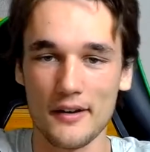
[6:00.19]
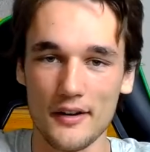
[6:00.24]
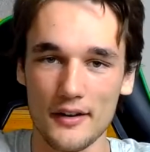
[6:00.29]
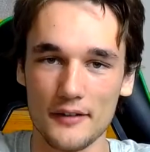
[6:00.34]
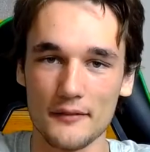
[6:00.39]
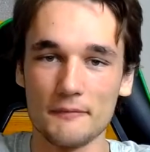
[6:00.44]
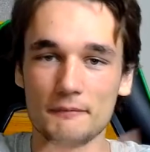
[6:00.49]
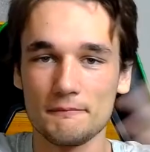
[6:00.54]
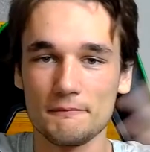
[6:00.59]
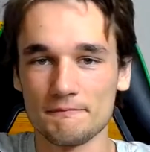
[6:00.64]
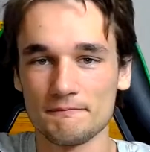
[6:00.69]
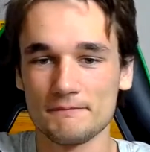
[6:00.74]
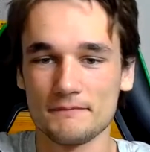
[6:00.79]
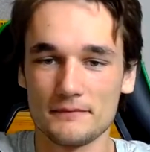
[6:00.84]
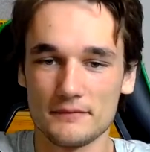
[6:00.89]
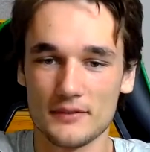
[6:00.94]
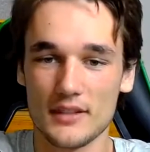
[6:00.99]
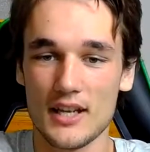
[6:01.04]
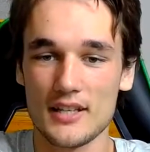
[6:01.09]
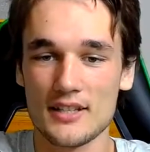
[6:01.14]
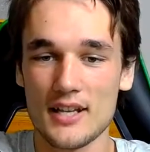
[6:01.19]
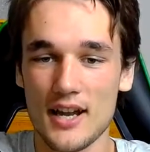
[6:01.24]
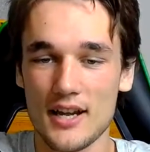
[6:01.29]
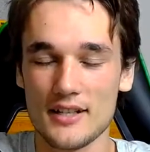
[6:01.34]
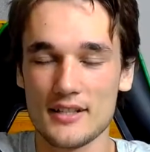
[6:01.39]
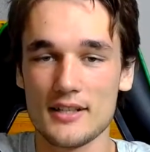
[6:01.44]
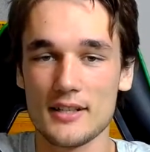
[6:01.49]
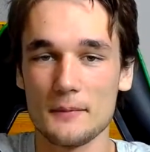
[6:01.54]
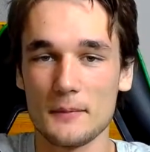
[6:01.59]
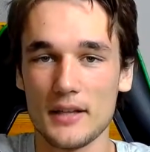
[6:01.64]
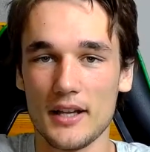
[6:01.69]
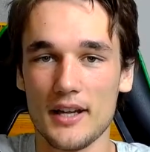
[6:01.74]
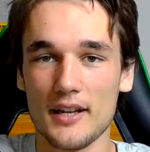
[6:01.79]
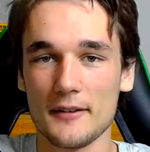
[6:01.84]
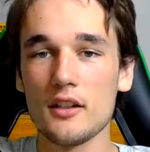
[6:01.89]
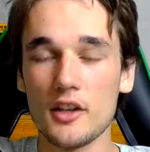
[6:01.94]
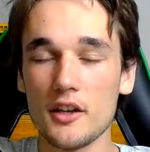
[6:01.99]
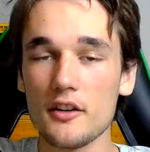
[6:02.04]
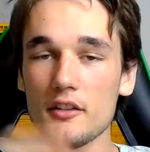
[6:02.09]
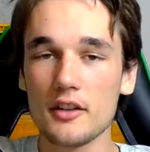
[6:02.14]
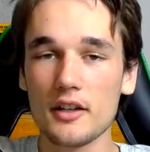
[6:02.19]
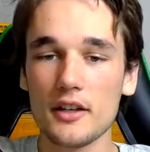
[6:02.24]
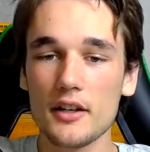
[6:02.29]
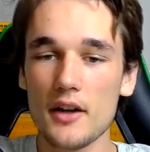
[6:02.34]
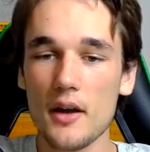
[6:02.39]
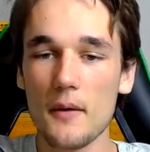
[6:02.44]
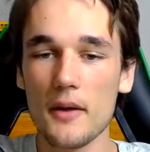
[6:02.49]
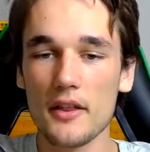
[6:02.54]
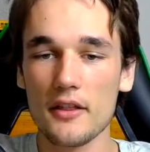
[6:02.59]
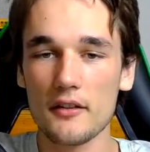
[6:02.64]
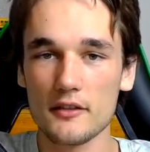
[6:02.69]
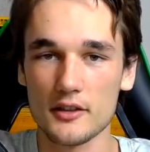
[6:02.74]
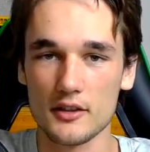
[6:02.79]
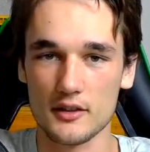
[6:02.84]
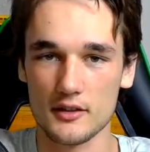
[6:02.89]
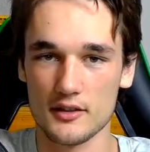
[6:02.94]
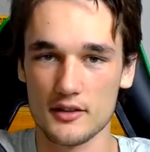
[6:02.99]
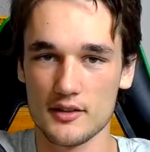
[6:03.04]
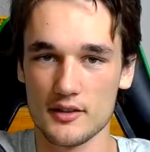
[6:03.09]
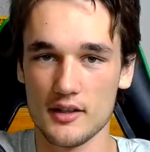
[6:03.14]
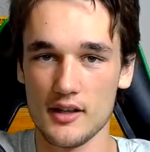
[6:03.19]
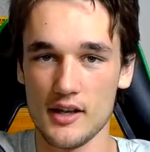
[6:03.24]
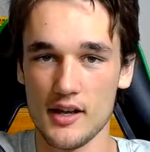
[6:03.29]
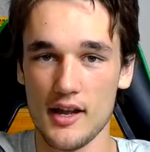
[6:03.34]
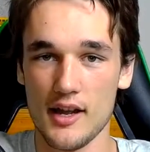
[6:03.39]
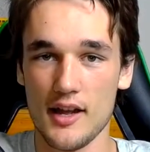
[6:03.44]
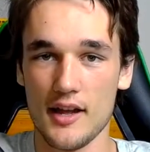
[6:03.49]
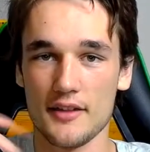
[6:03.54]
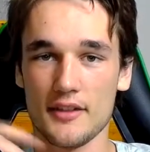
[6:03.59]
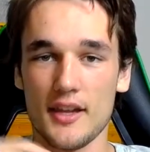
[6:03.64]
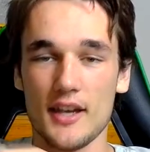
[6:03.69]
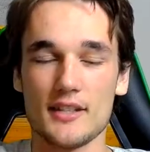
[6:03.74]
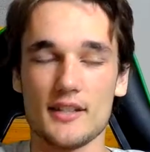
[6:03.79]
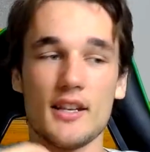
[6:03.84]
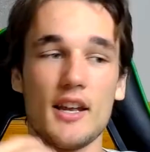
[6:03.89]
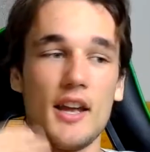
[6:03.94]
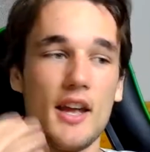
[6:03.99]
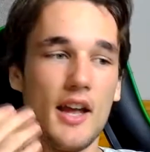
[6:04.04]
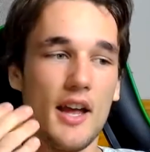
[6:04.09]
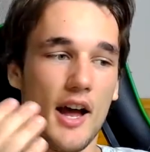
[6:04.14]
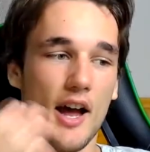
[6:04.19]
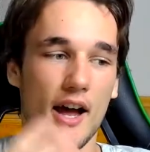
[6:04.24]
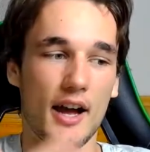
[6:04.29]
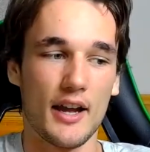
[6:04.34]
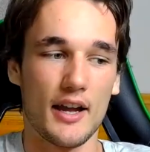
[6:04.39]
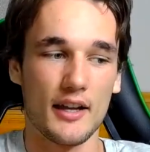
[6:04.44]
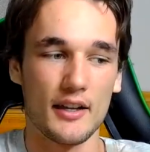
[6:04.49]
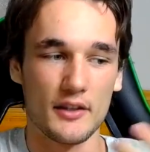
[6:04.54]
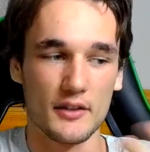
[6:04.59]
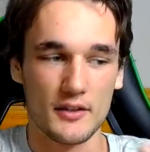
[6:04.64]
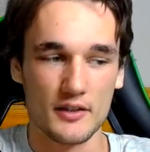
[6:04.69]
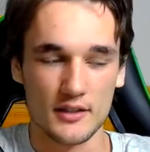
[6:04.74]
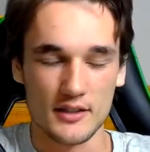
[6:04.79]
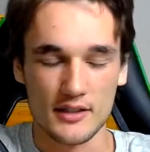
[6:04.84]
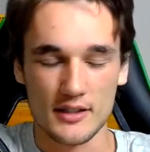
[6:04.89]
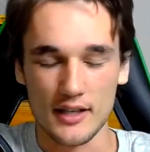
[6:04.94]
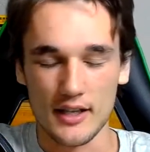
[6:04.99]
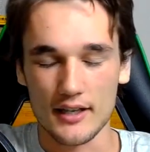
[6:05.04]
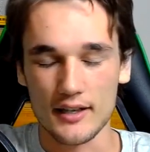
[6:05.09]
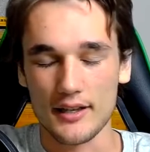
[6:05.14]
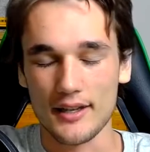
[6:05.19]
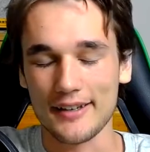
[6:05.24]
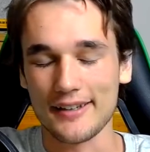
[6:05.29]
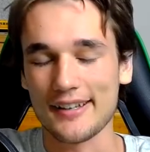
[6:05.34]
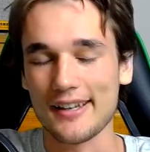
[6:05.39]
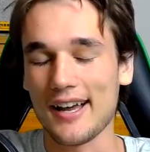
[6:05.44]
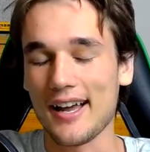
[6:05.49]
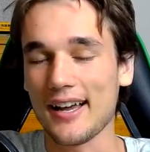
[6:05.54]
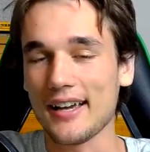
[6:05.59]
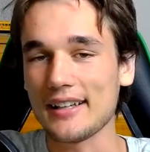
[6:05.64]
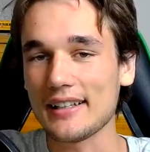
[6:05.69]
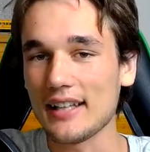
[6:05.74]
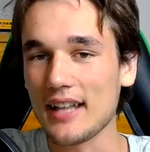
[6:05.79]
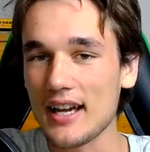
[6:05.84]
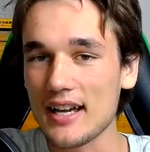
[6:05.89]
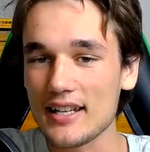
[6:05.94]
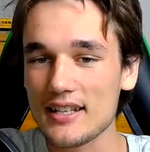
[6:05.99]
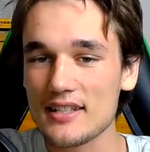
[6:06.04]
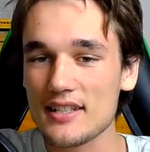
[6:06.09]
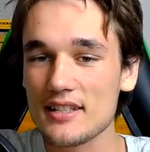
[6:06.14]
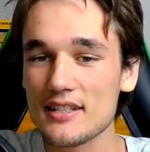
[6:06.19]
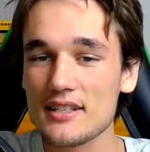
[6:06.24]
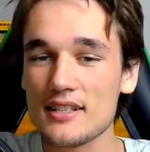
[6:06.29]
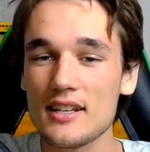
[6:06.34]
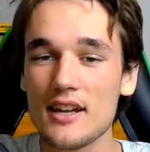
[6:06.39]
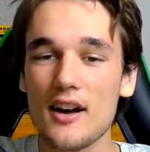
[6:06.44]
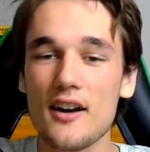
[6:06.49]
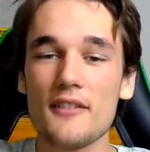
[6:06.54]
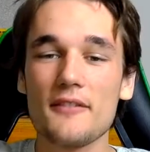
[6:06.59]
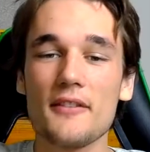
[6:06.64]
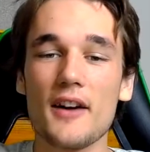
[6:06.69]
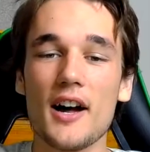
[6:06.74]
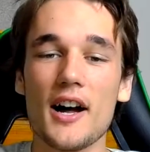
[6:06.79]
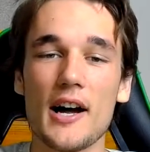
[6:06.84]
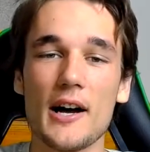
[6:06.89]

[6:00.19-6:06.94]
God. That's kind of simple, eh? Literally no other rules. There's, you could say, like, guidelines and stuff.